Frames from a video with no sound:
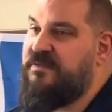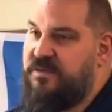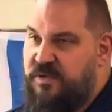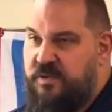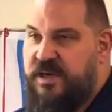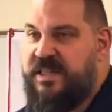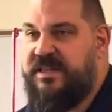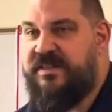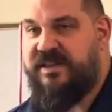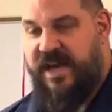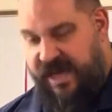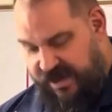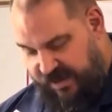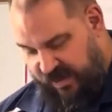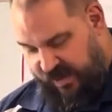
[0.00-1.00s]
of doing these
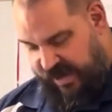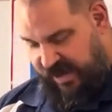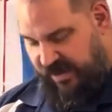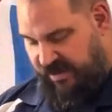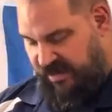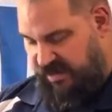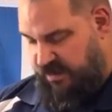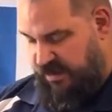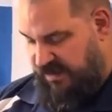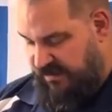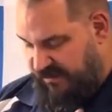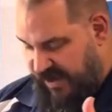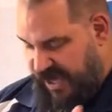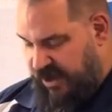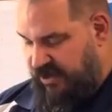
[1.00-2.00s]
kind of things has been
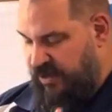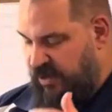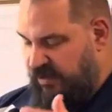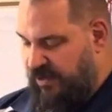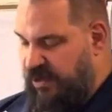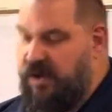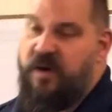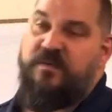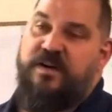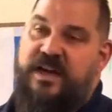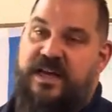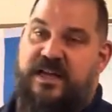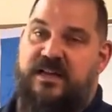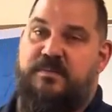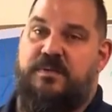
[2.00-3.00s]
found over and over
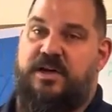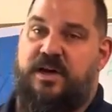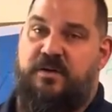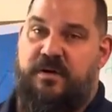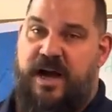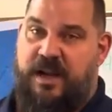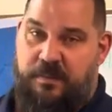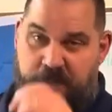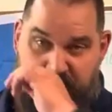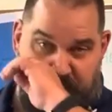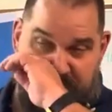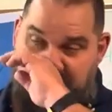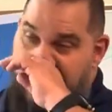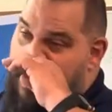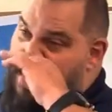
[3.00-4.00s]
again to be
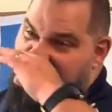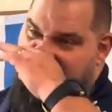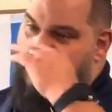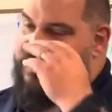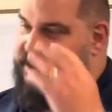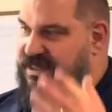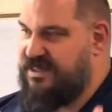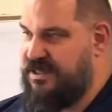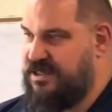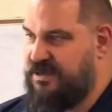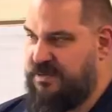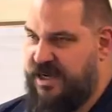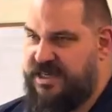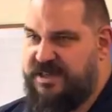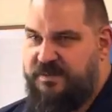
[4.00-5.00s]
incredible. There's a
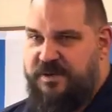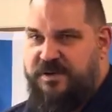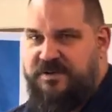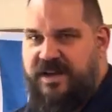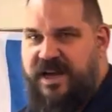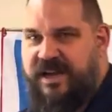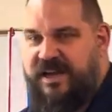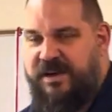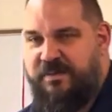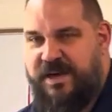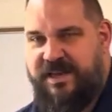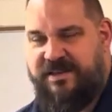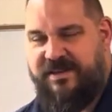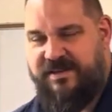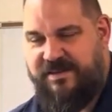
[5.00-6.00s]
situation, we were talking
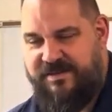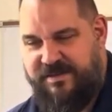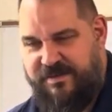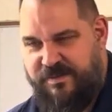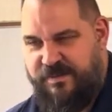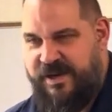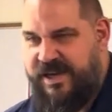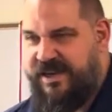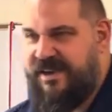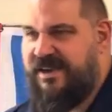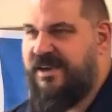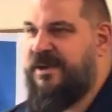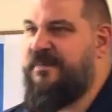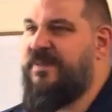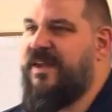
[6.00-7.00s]
about this week,
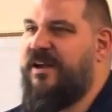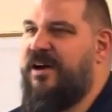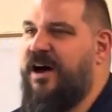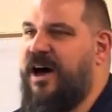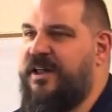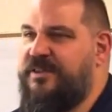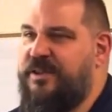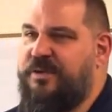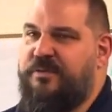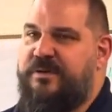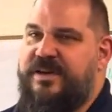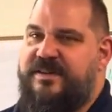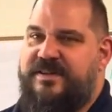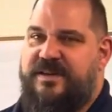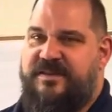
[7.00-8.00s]
called the Three
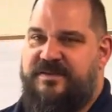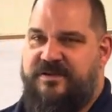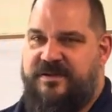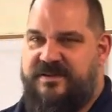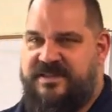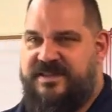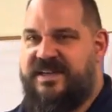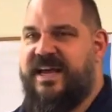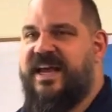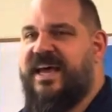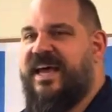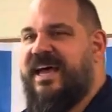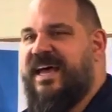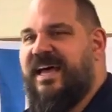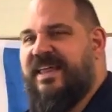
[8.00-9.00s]
Sisters,
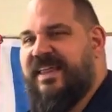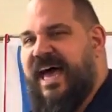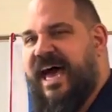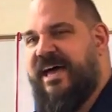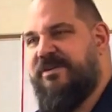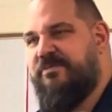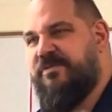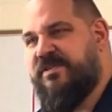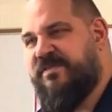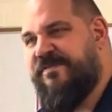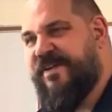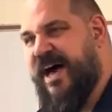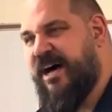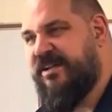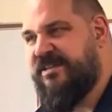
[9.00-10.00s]
that was
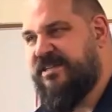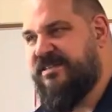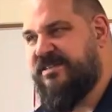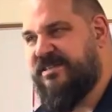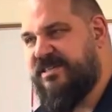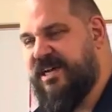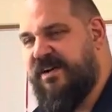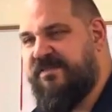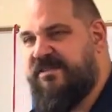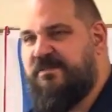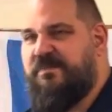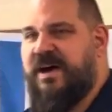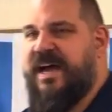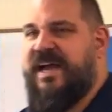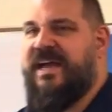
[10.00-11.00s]
found and discovered
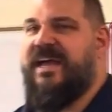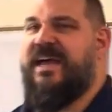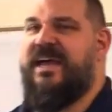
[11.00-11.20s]
by